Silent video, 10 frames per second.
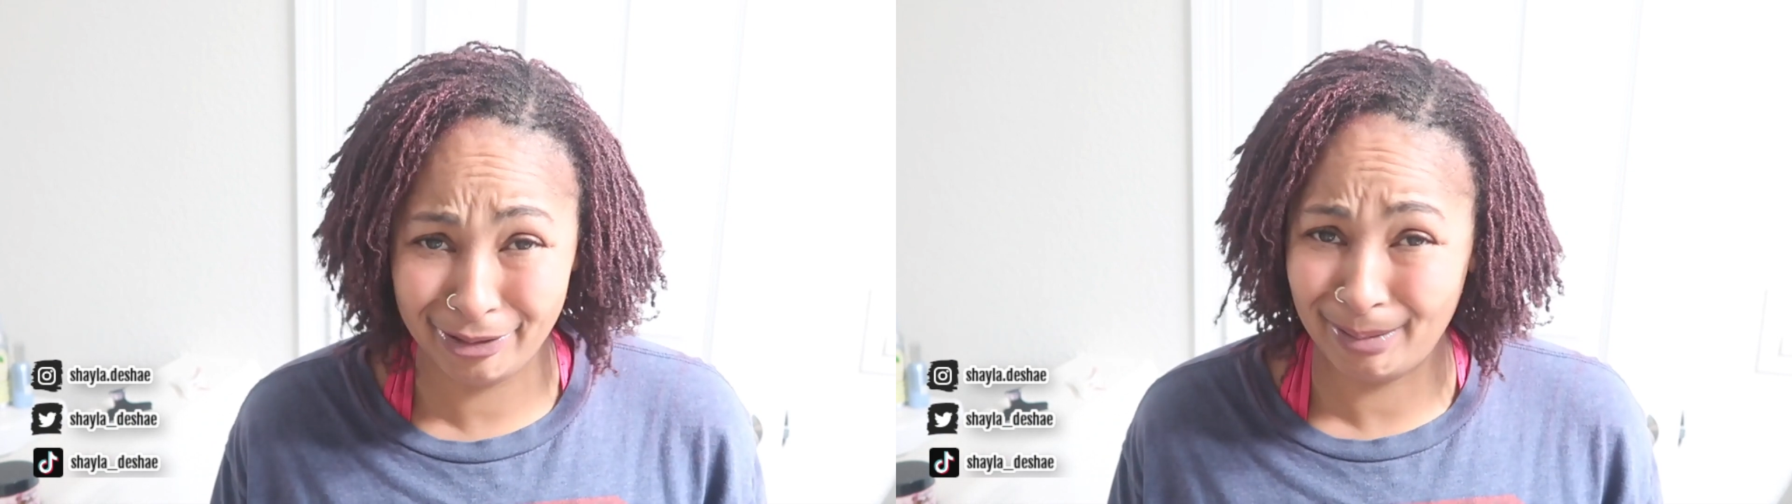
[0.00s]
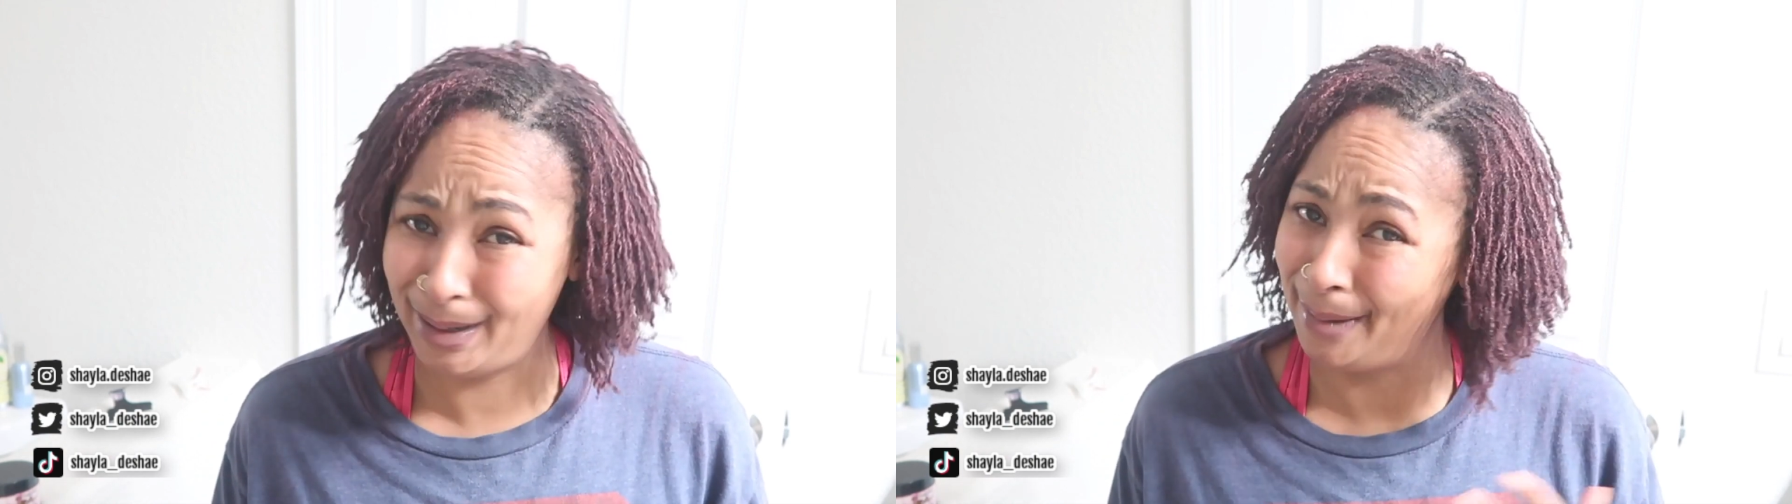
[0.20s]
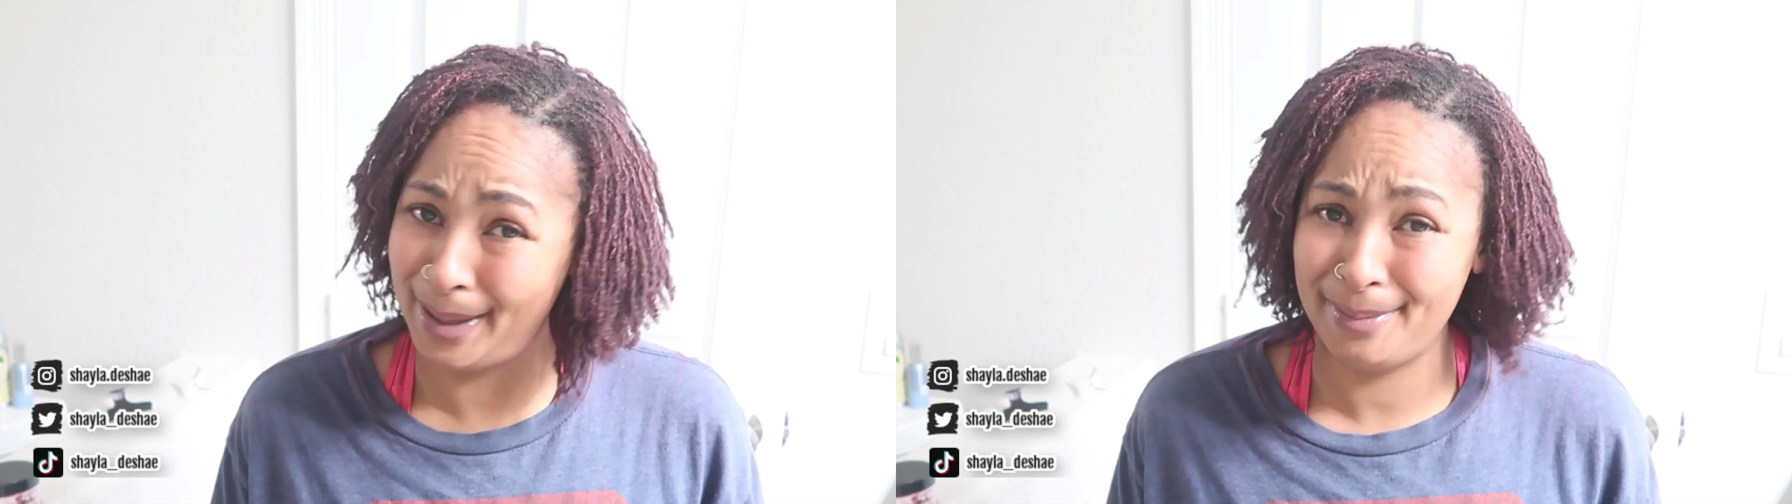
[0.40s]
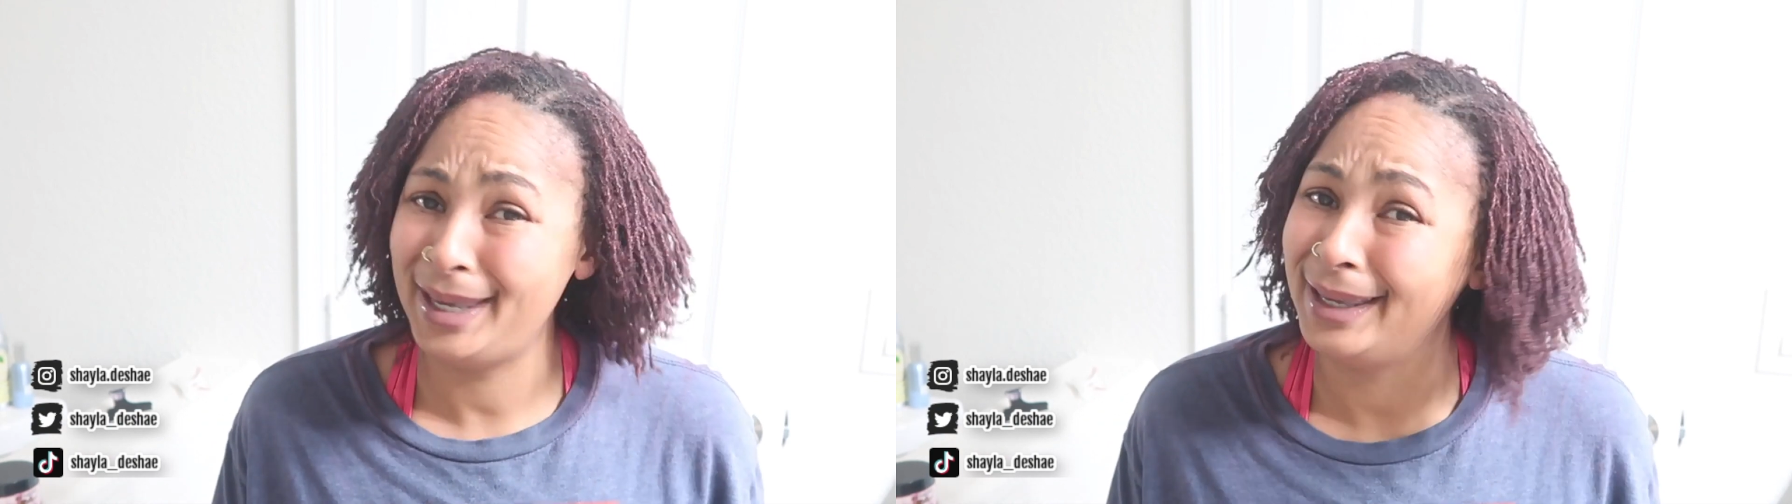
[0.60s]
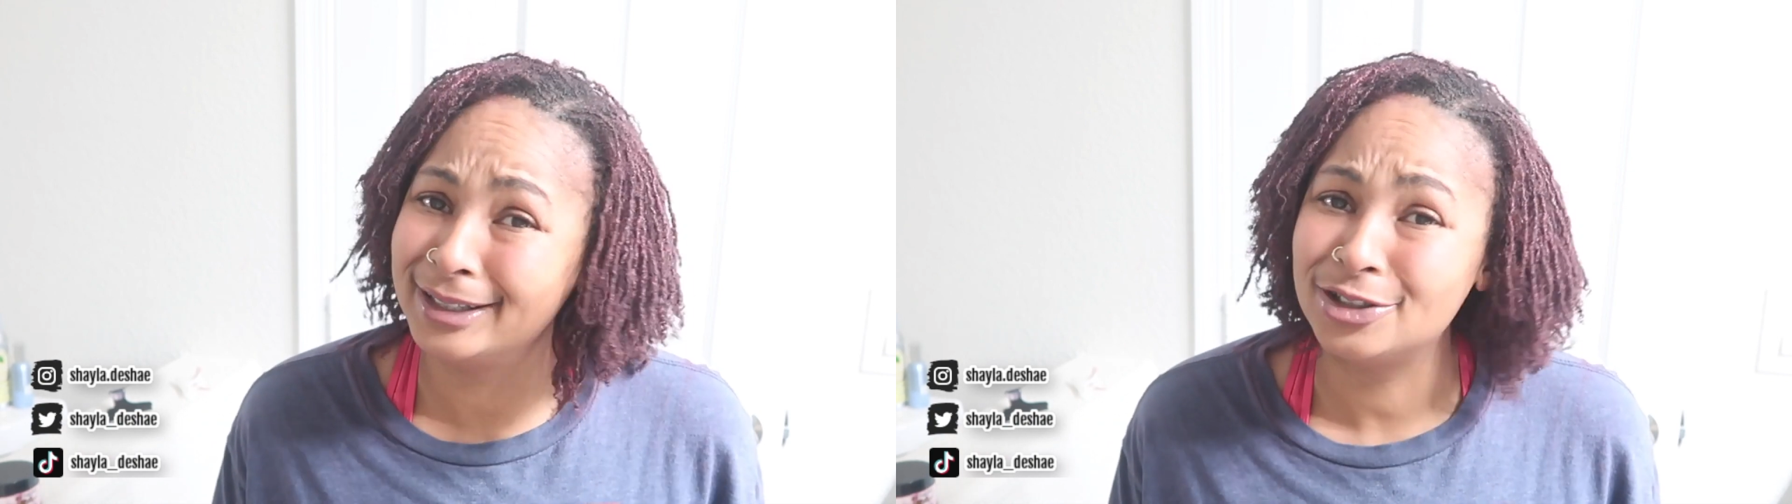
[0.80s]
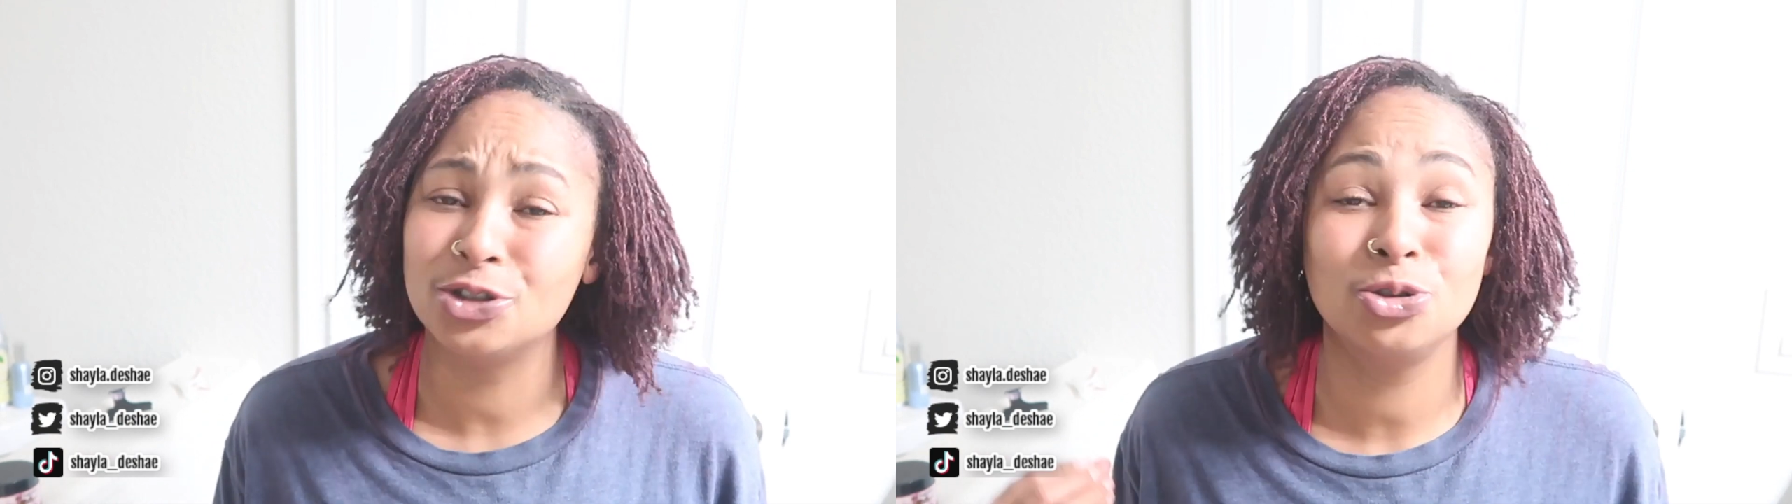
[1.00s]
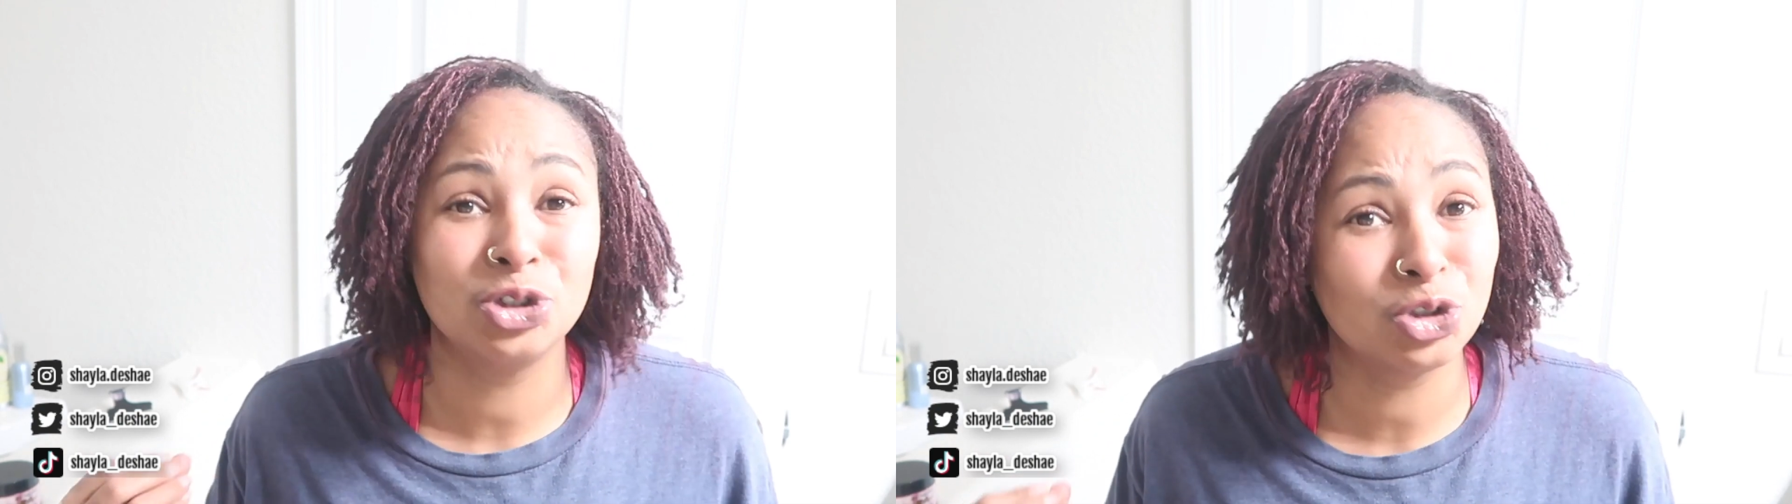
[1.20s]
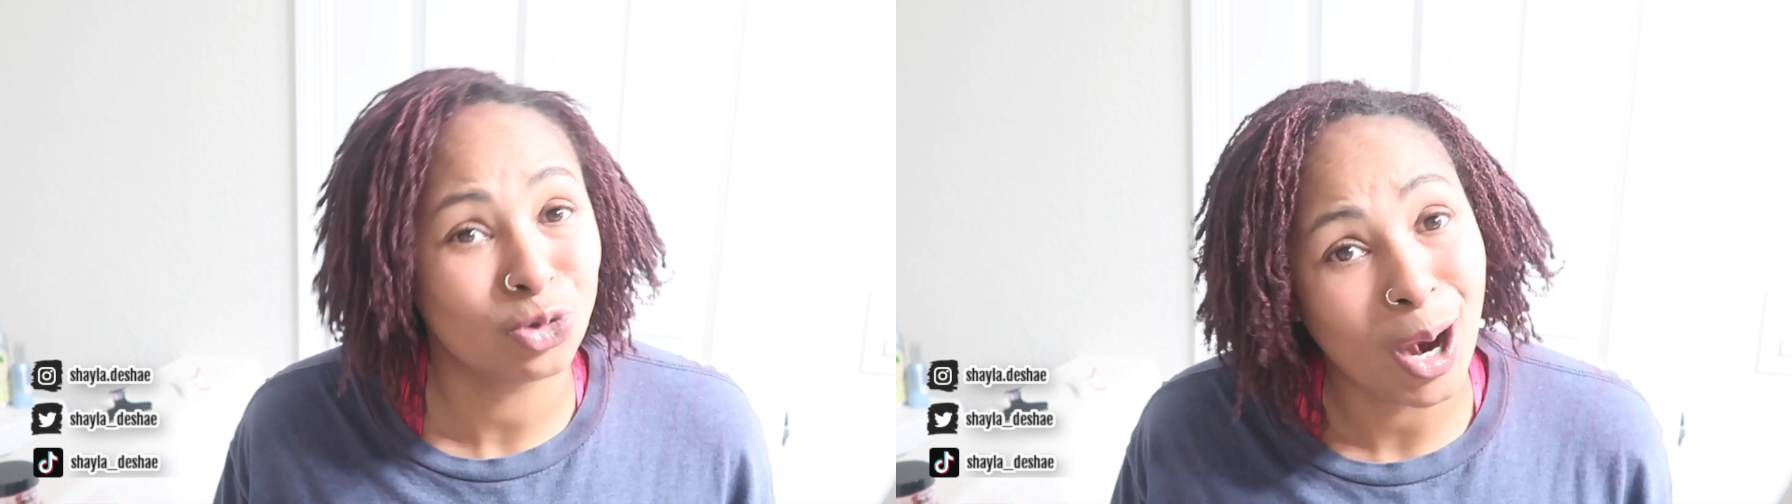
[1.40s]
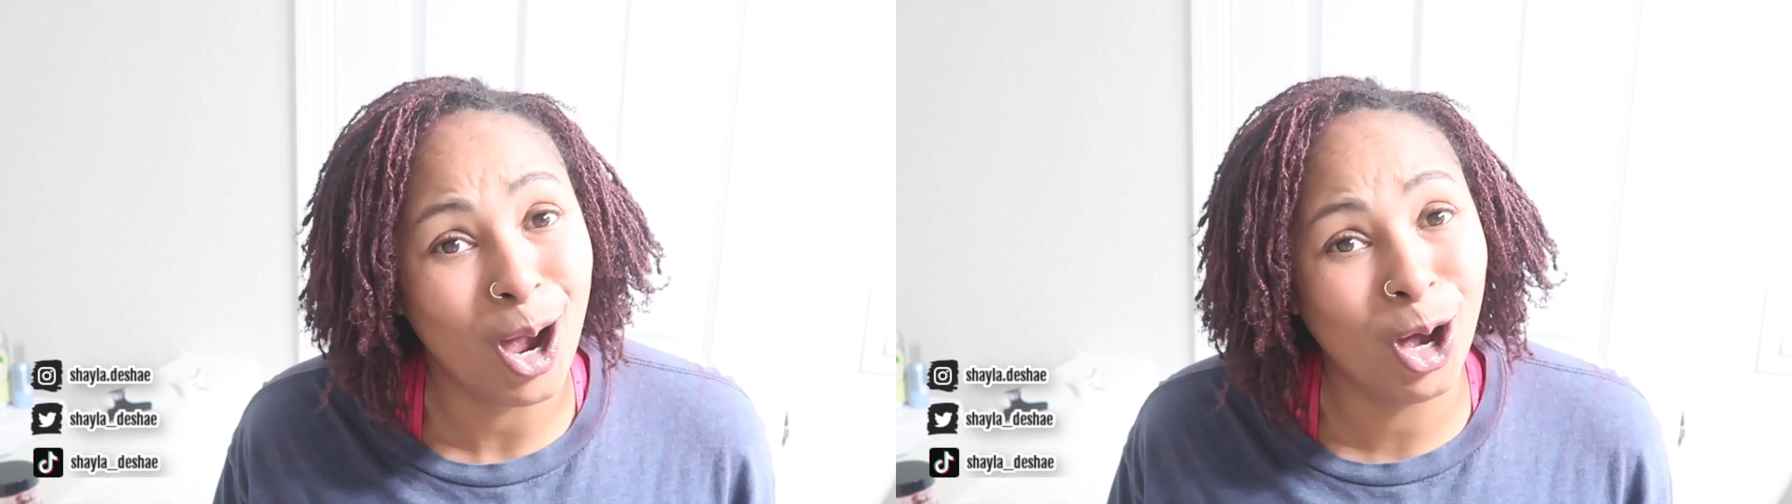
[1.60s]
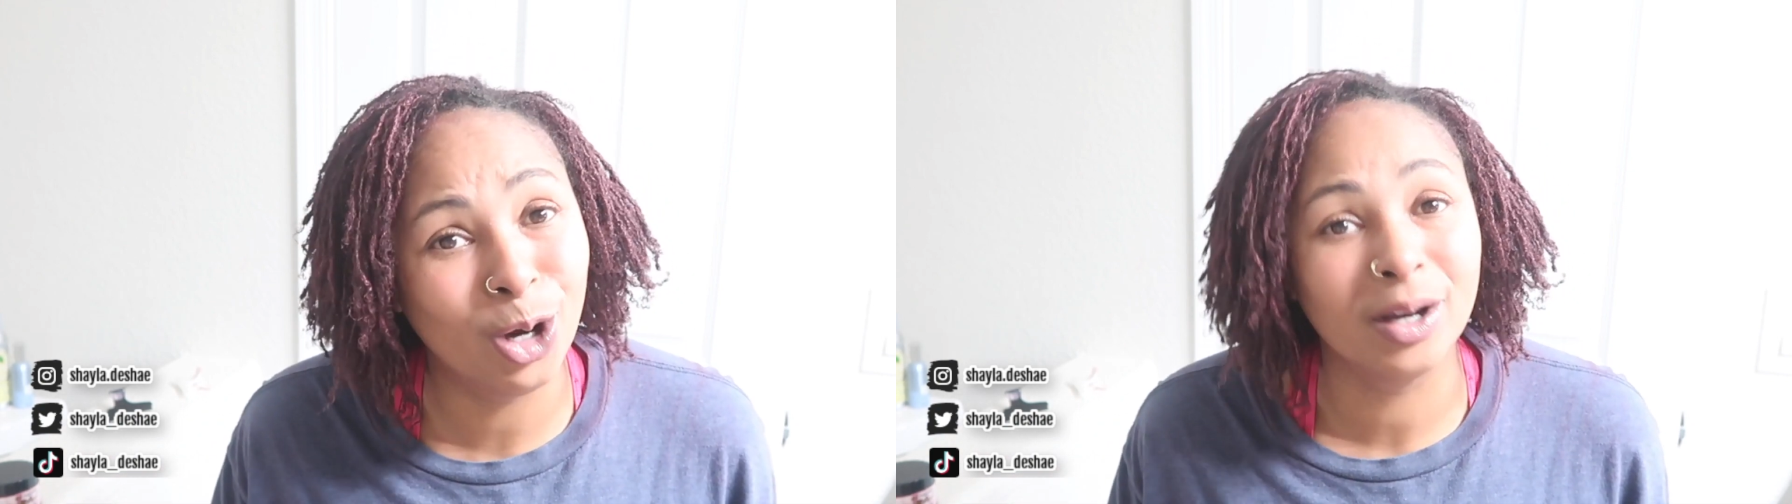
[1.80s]
I'm like, baby, it's too
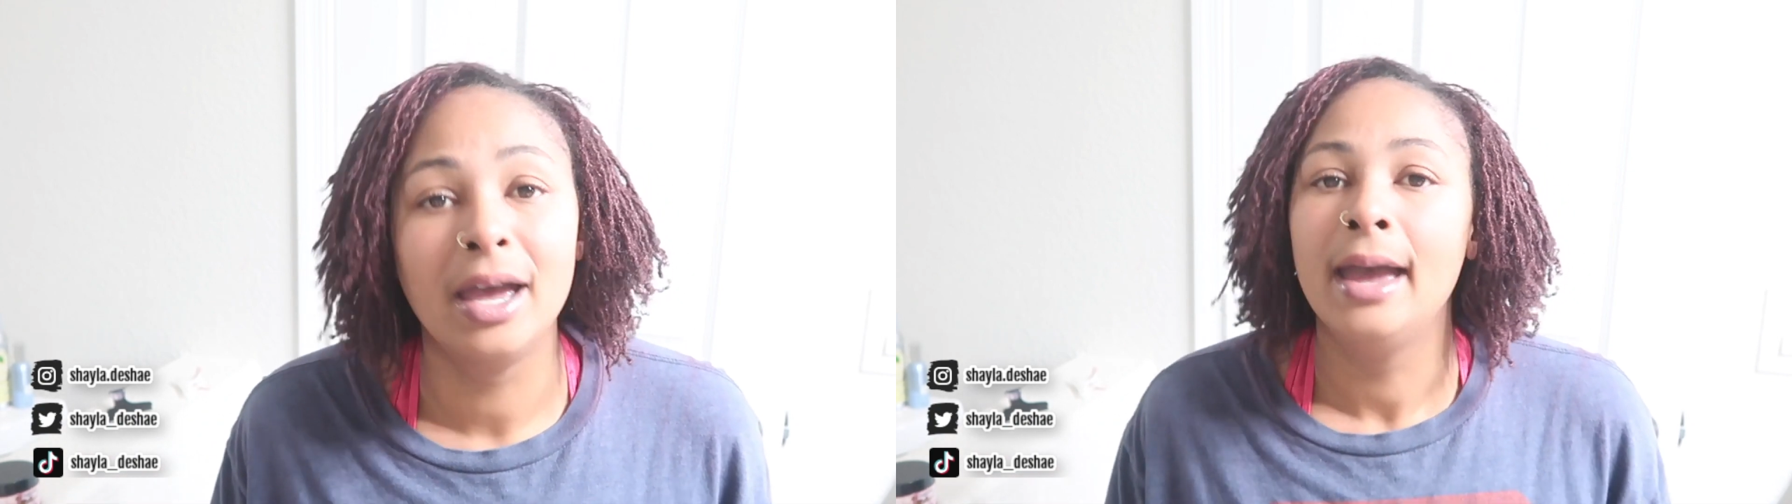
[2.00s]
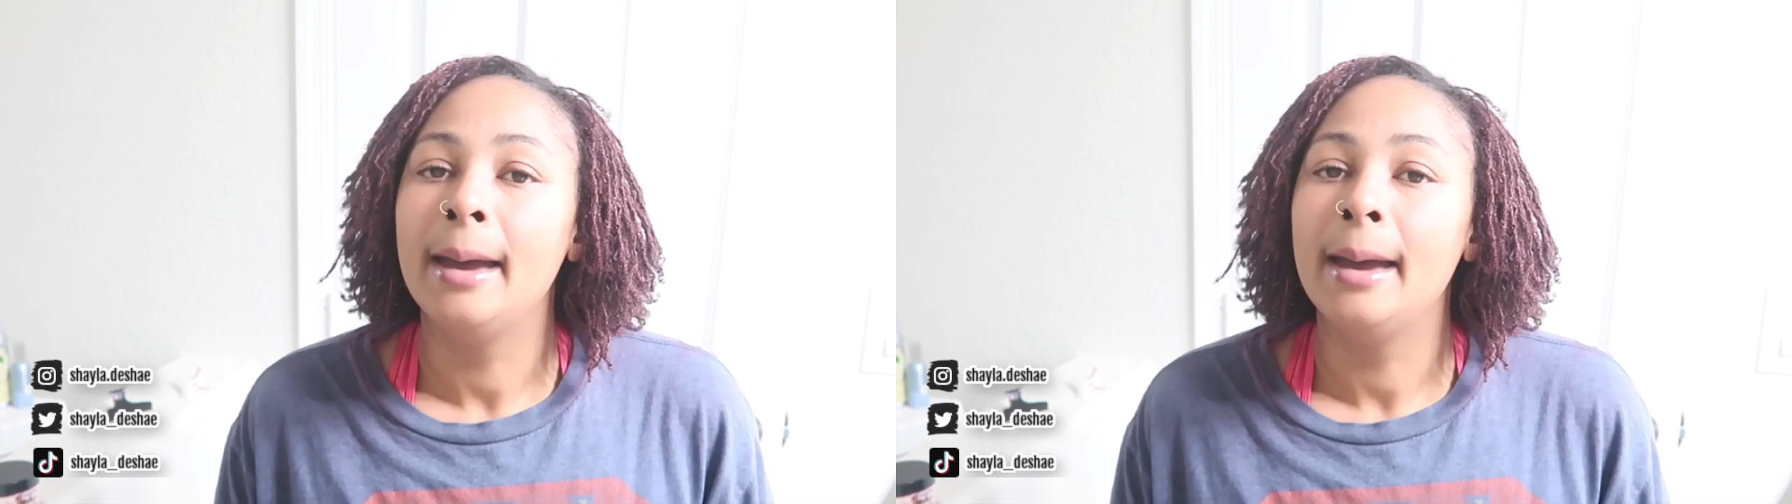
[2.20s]
strong.